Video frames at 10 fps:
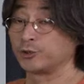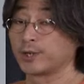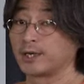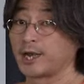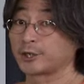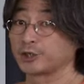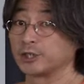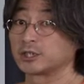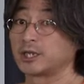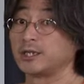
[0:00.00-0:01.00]
you can actually
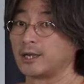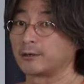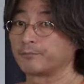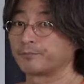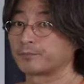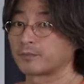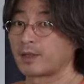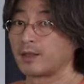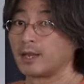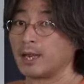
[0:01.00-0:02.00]
see it.
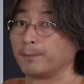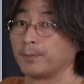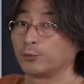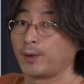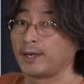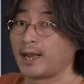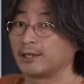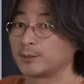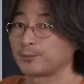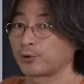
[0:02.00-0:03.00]
But when the
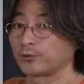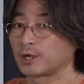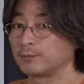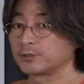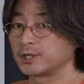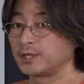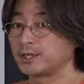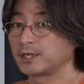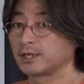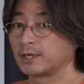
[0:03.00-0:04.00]
antiproton comes in
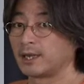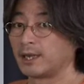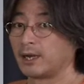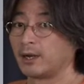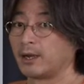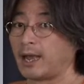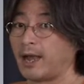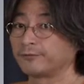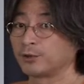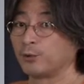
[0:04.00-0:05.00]
here,
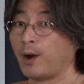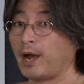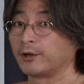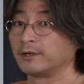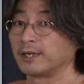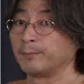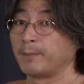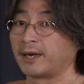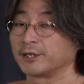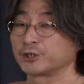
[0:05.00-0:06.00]
after a while, it
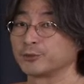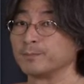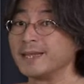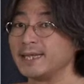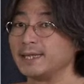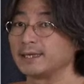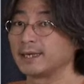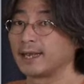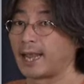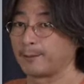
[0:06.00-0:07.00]
managed to meet
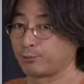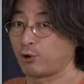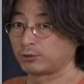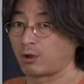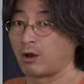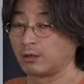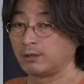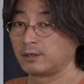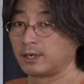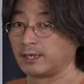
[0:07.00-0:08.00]
a
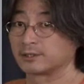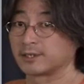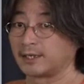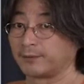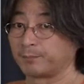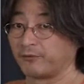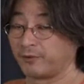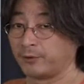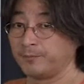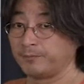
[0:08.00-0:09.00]
proton inside the
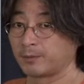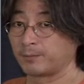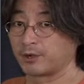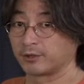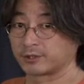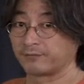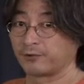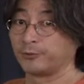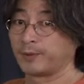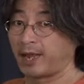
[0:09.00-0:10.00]
film, because the
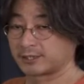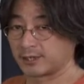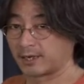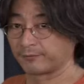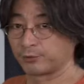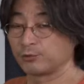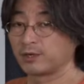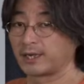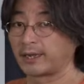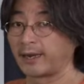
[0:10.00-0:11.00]
film has a lot of
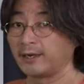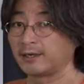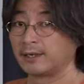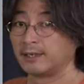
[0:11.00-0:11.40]
nuclei in it.